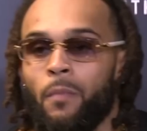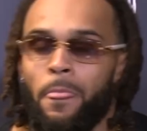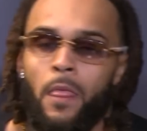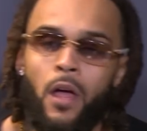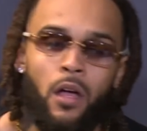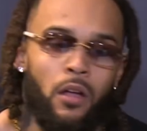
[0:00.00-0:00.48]

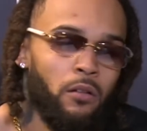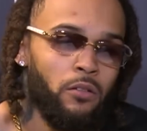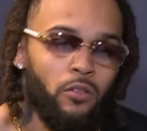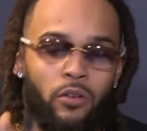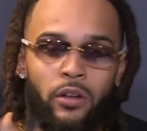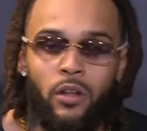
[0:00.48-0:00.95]

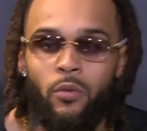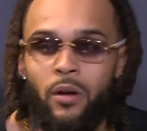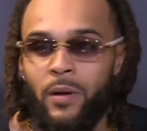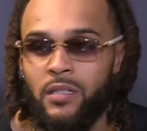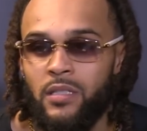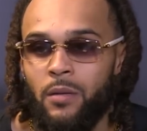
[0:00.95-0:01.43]
Anywhere
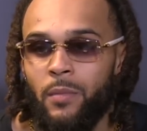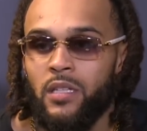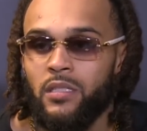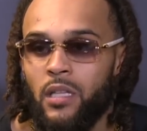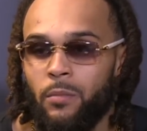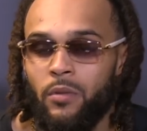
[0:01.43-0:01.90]
my
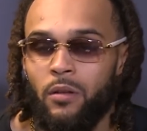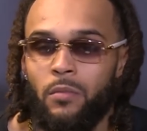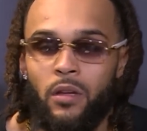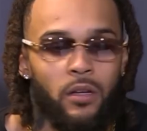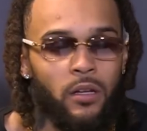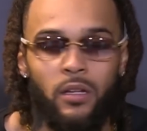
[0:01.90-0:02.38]
teammates need me to
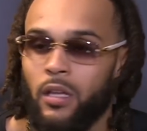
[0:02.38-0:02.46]
be.